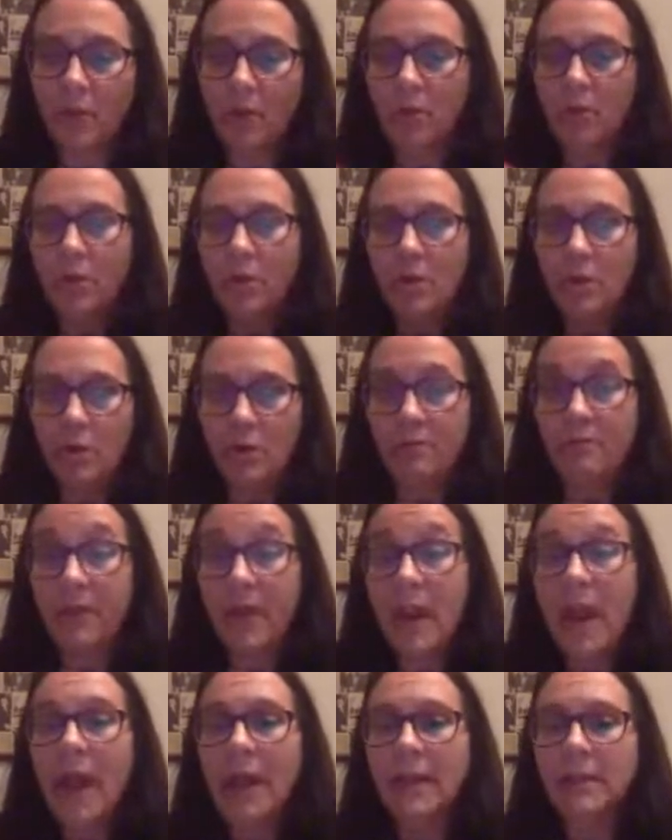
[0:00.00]
on a
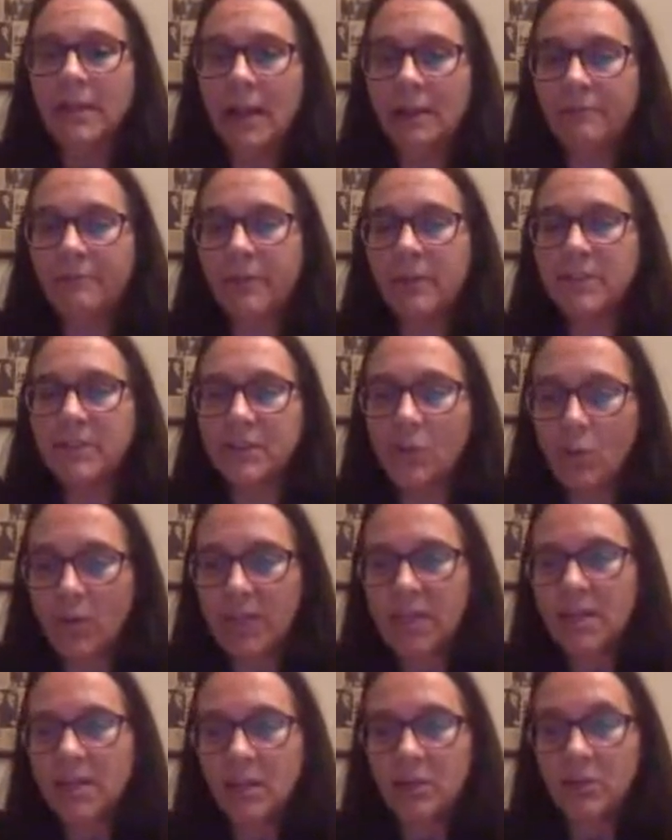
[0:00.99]
very high level. So
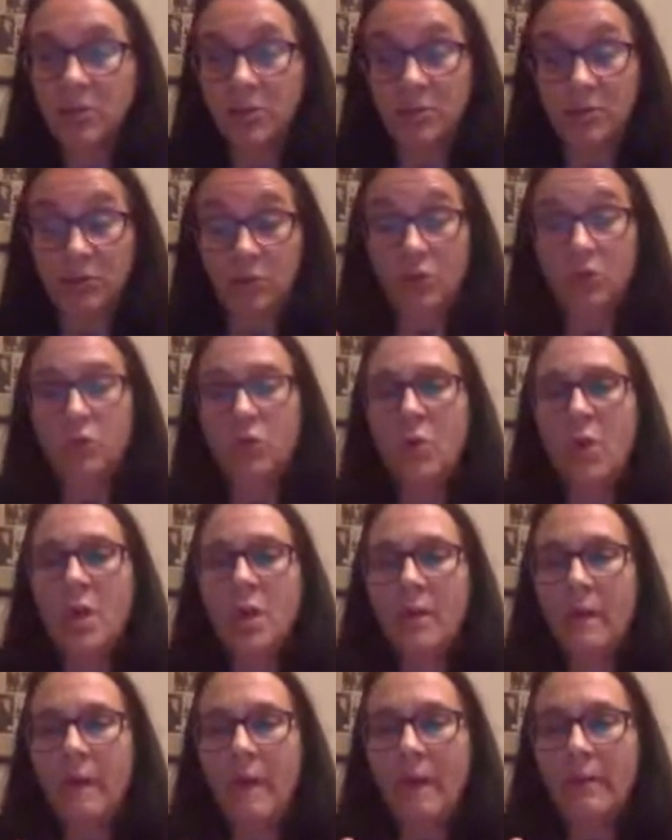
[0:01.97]
we didn't do
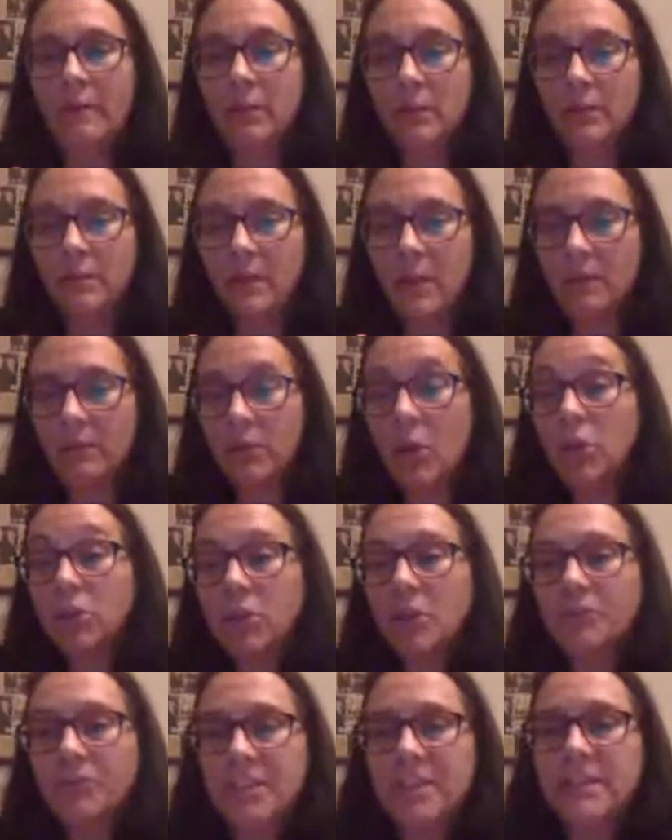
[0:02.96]
a
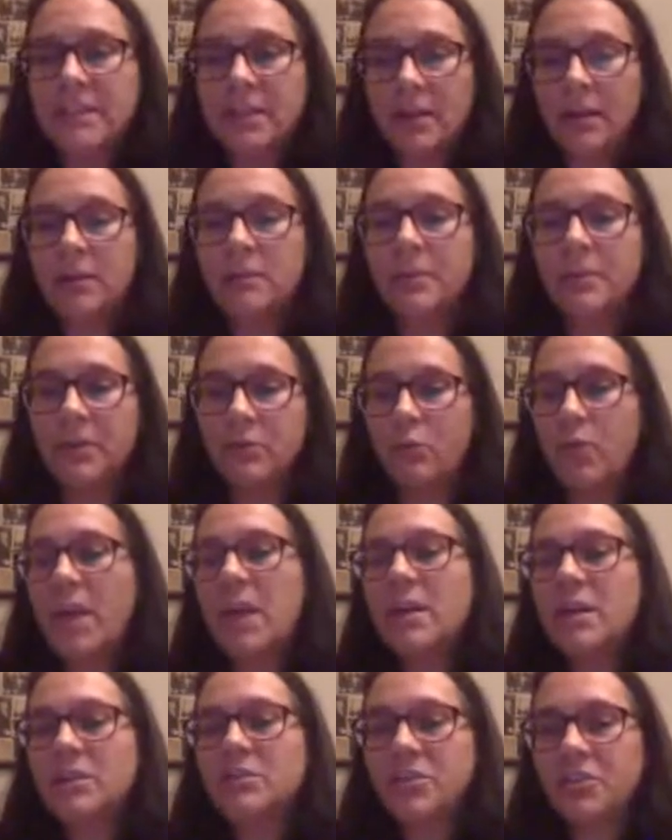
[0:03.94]
lot of detail, but we
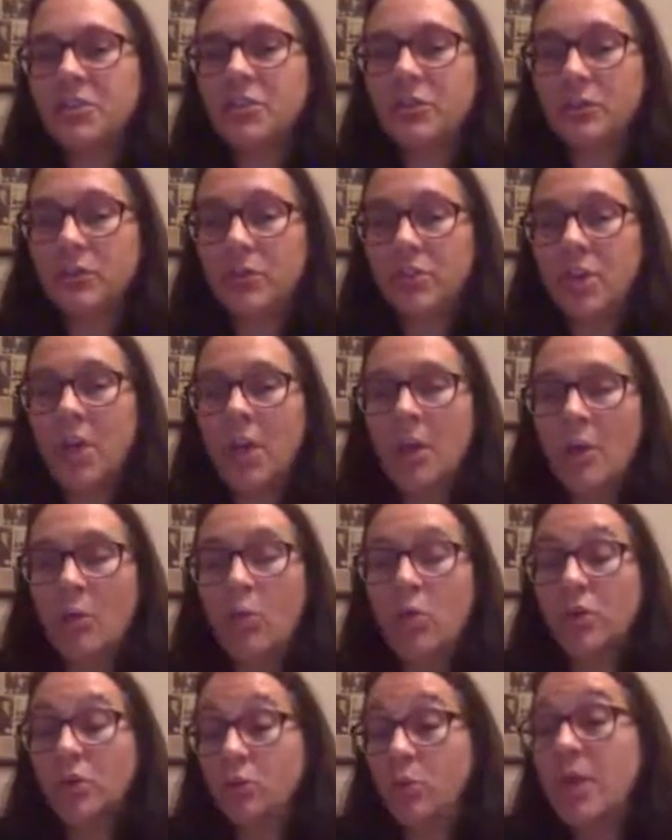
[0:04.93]
understood
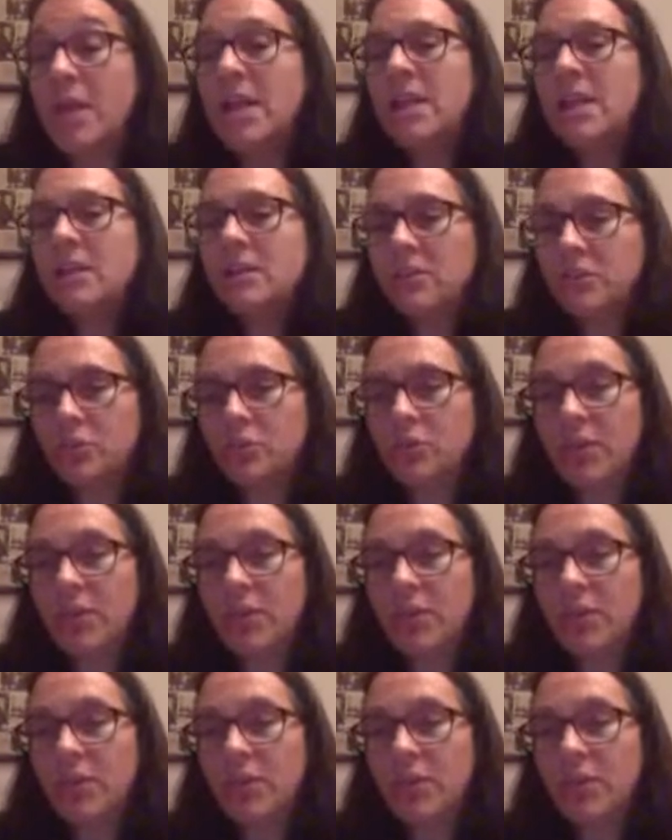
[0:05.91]
what we needed to